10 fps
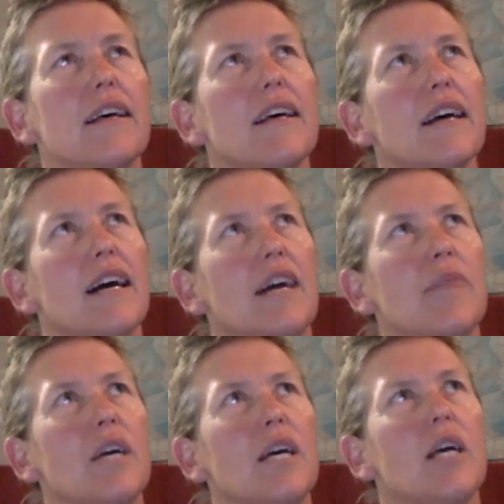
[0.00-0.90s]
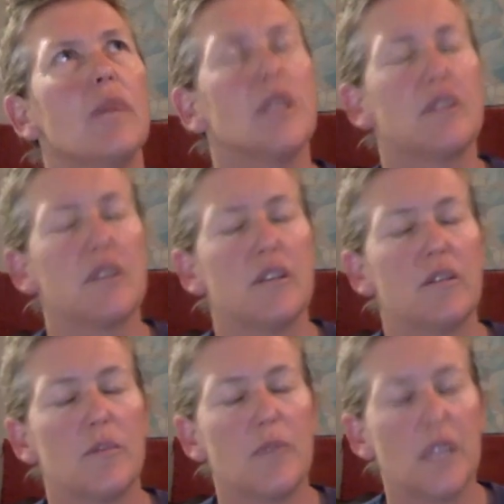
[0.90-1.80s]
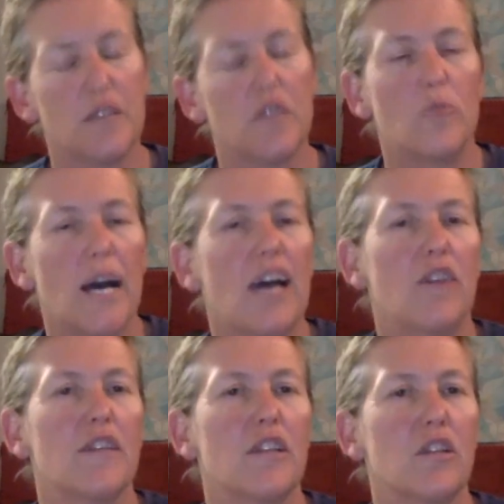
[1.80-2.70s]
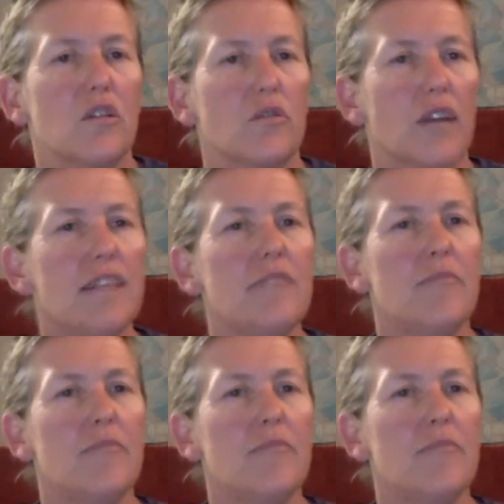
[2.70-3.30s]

But the benefit will pay off in the long run